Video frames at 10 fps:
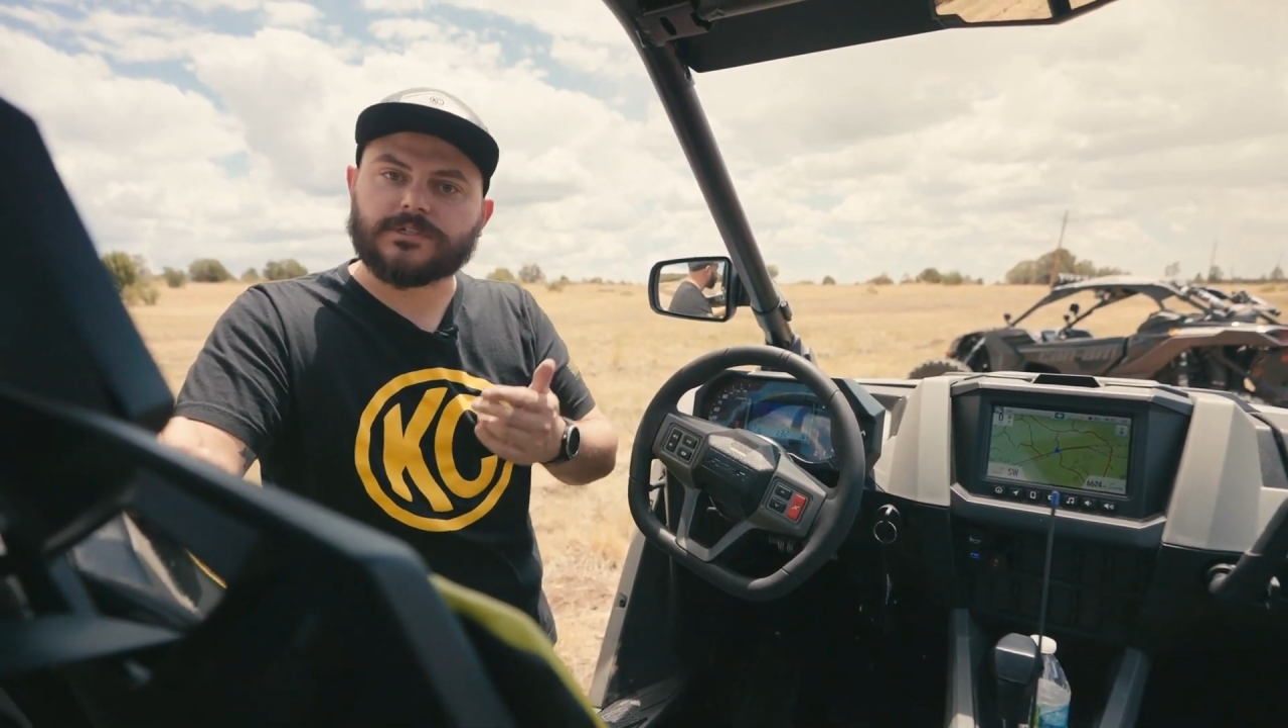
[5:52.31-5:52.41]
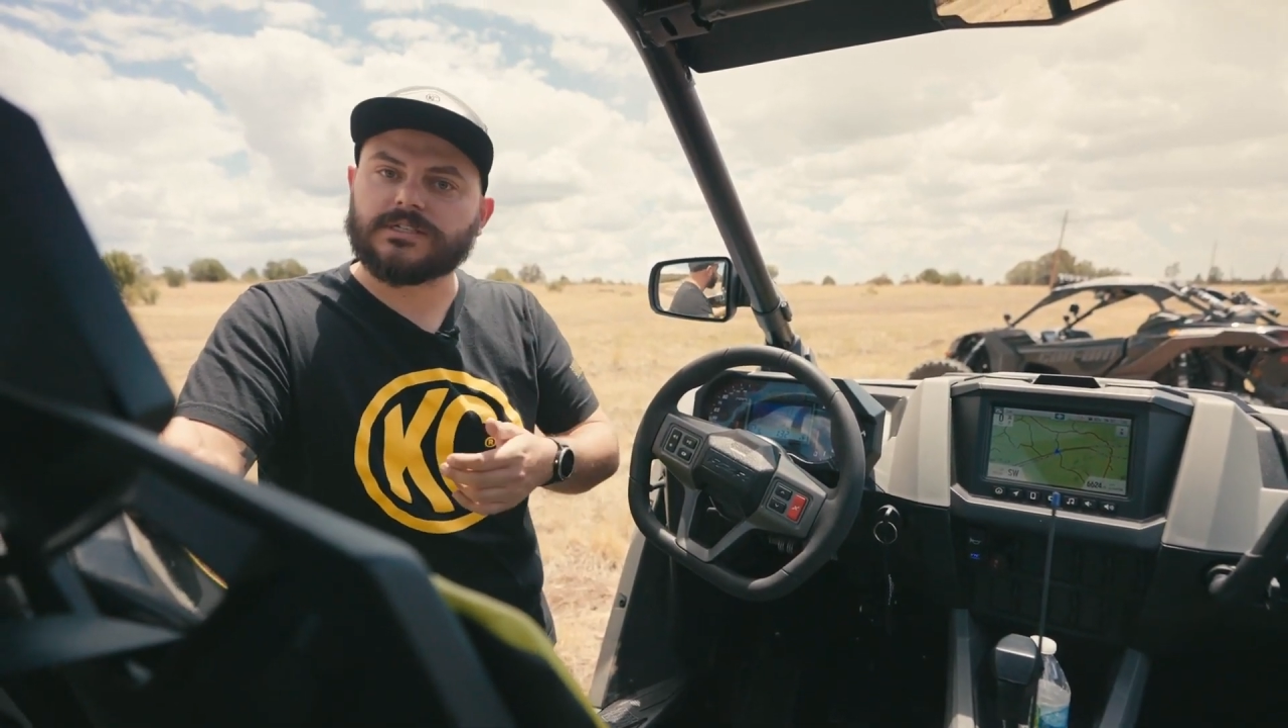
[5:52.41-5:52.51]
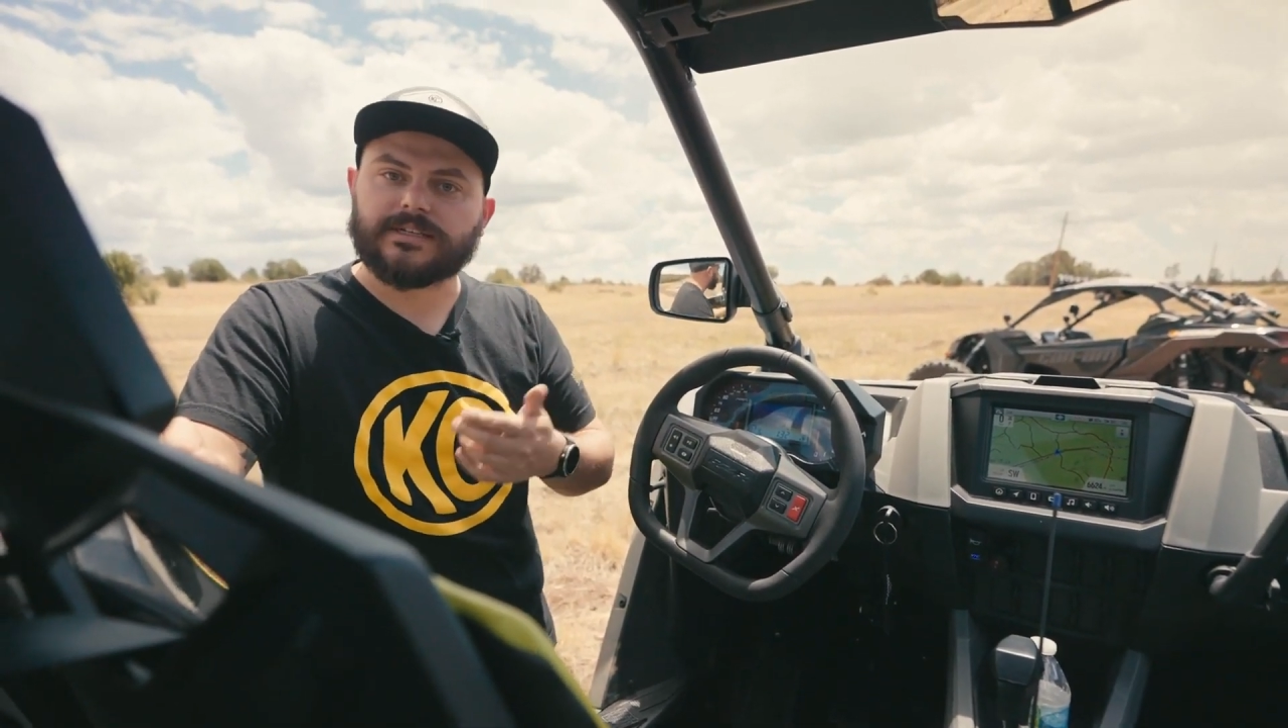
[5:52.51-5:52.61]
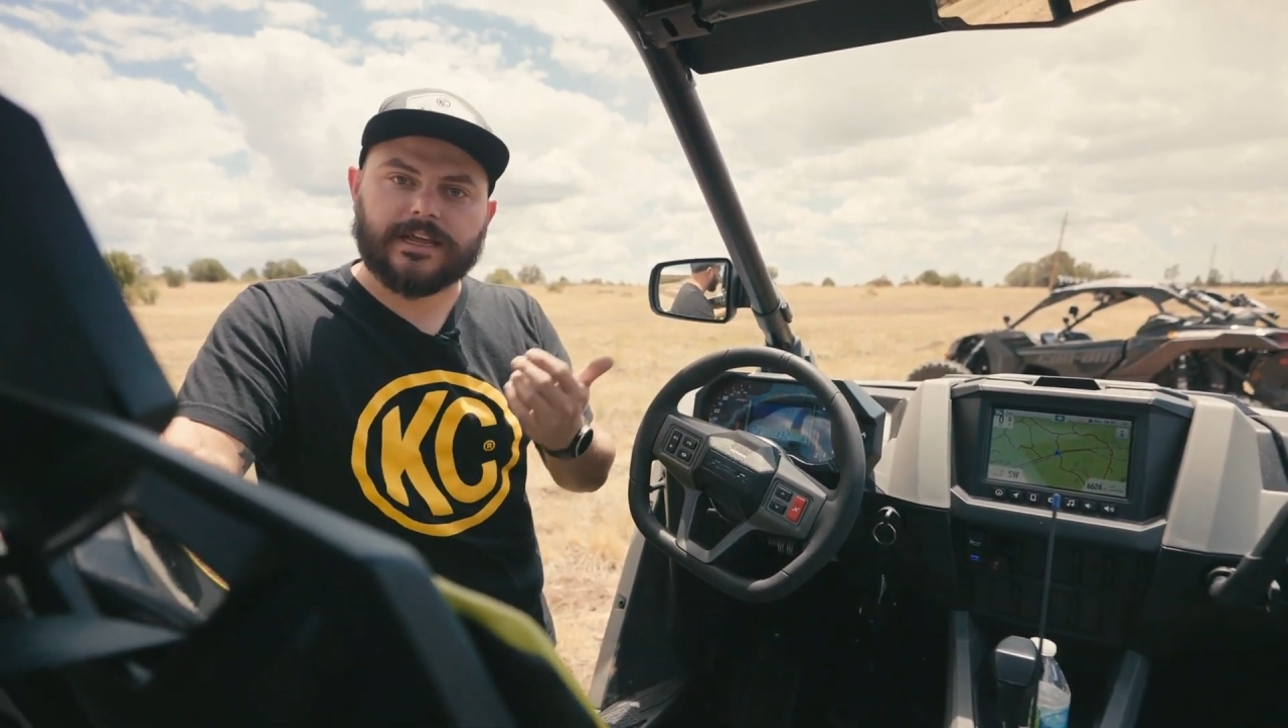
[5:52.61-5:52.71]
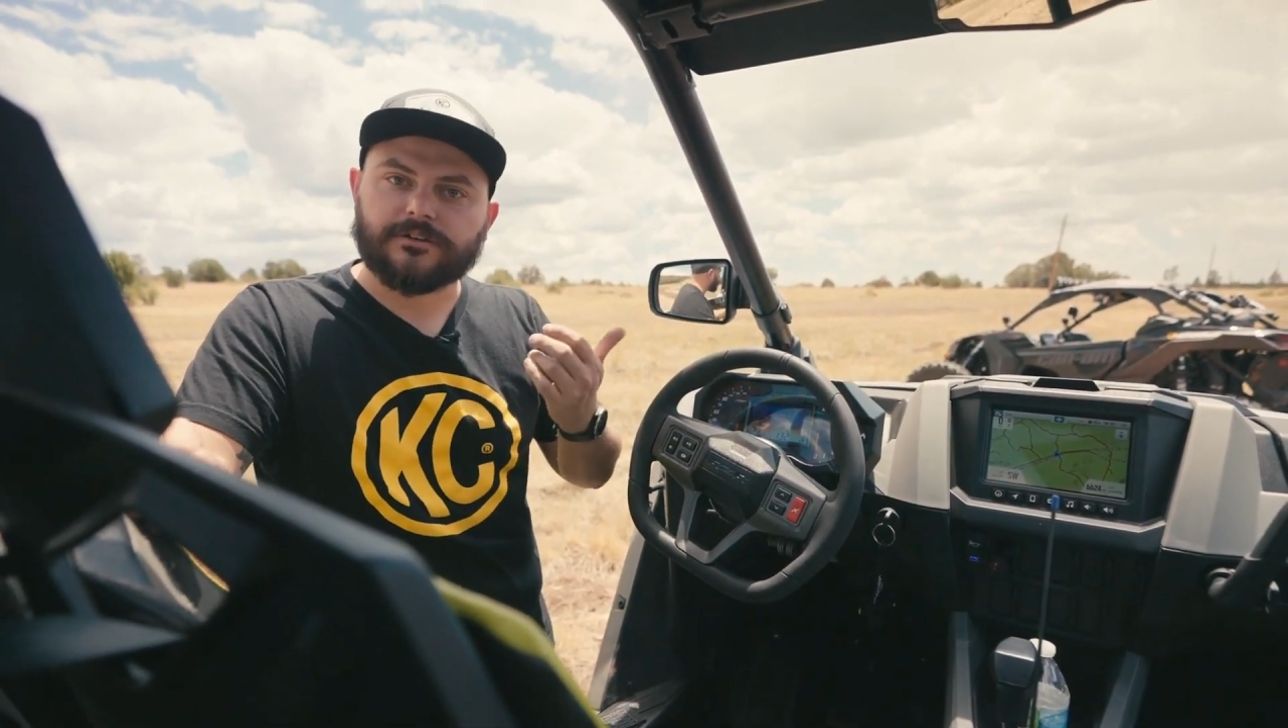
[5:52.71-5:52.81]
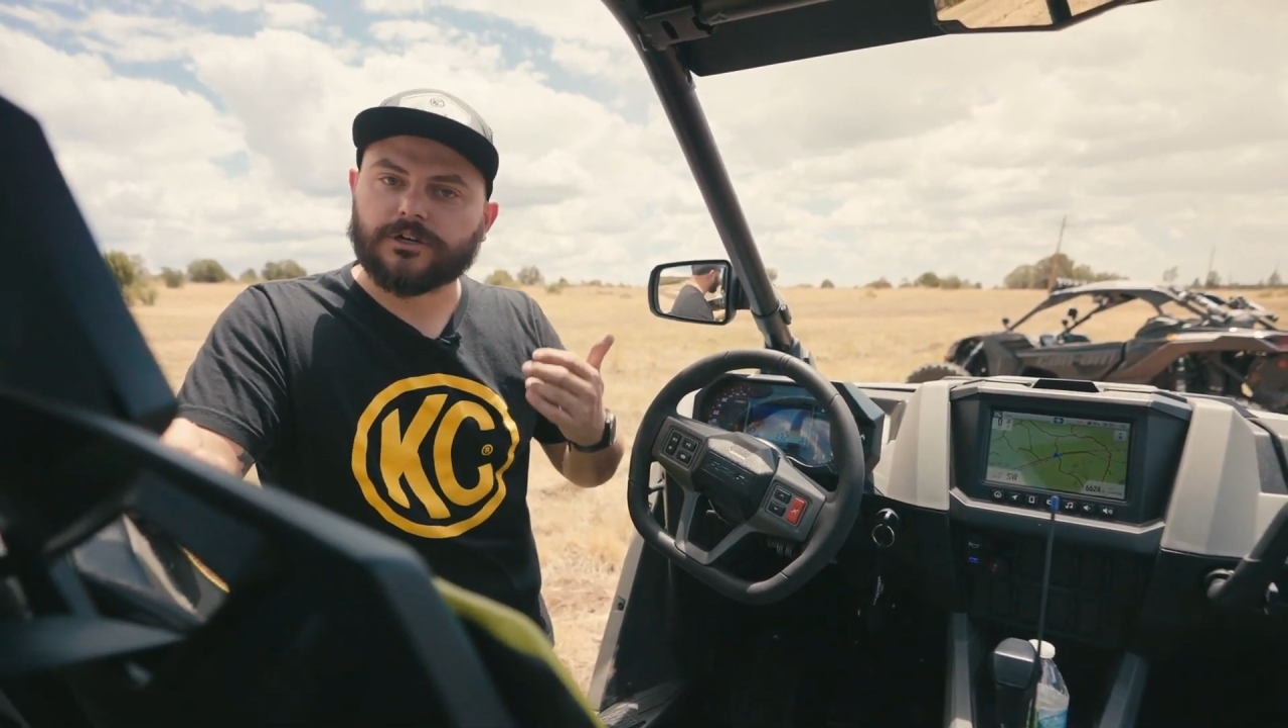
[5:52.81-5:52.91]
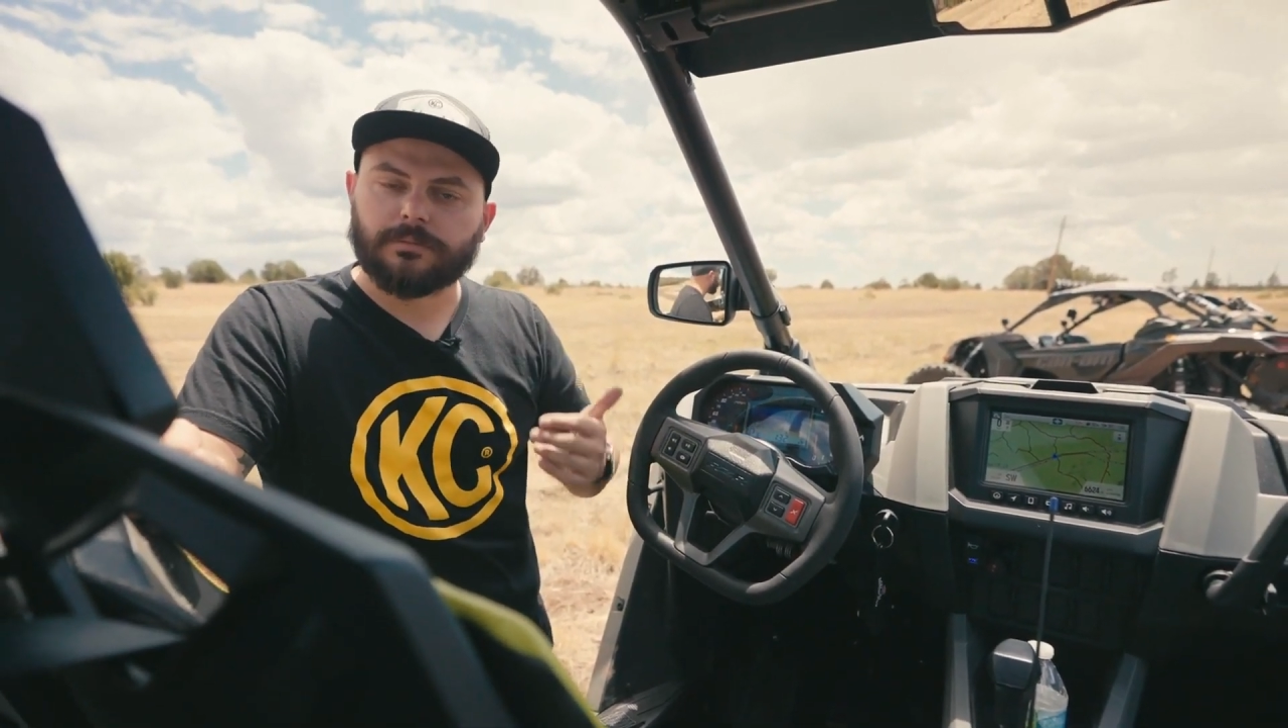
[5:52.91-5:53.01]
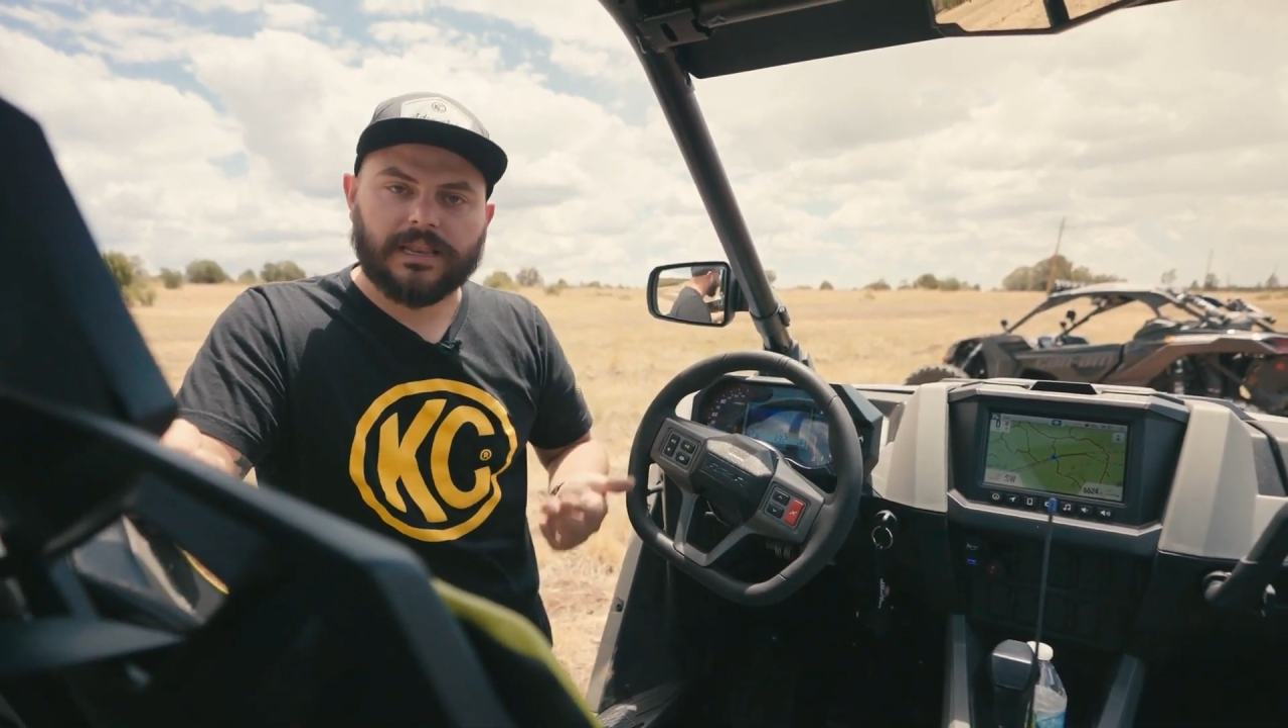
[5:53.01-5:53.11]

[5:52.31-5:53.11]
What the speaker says: standard